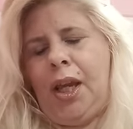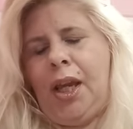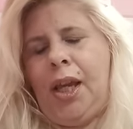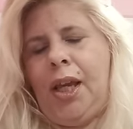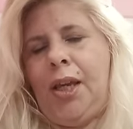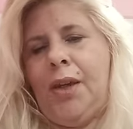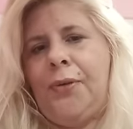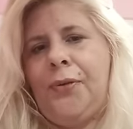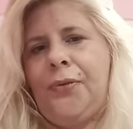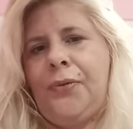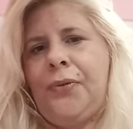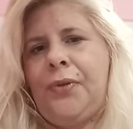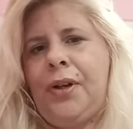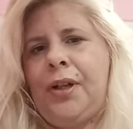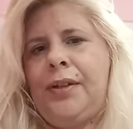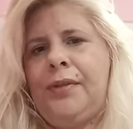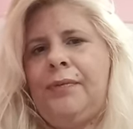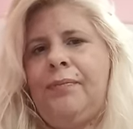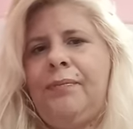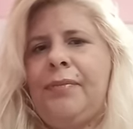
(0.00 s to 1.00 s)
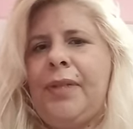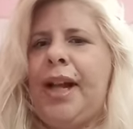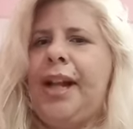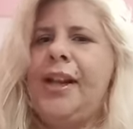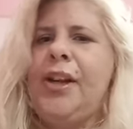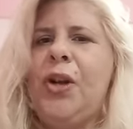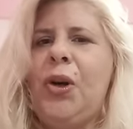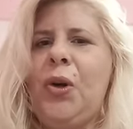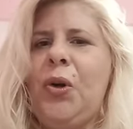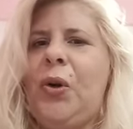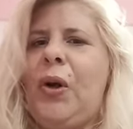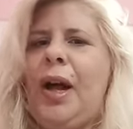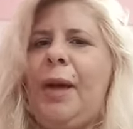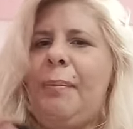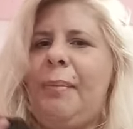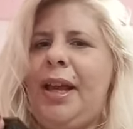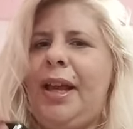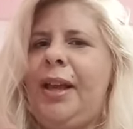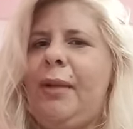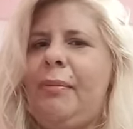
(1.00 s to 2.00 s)
if I know I
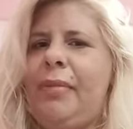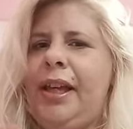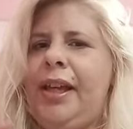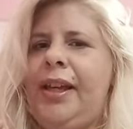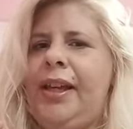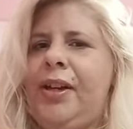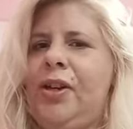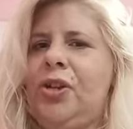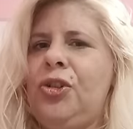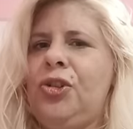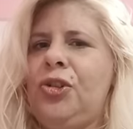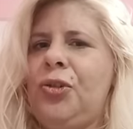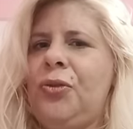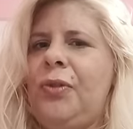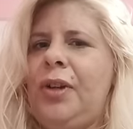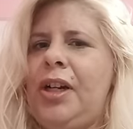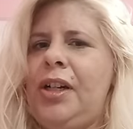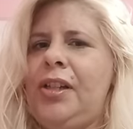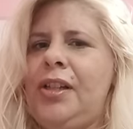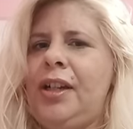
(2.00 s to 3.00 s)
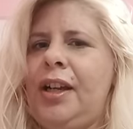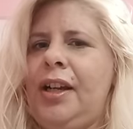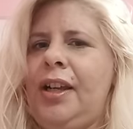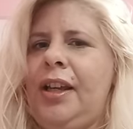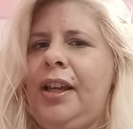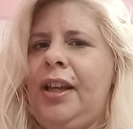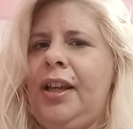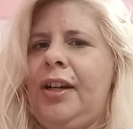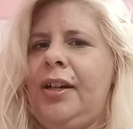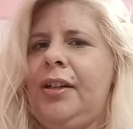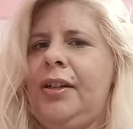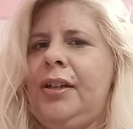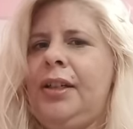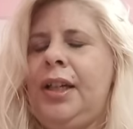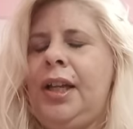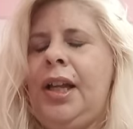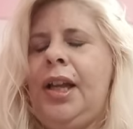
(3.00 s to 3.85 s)
may be controversial here,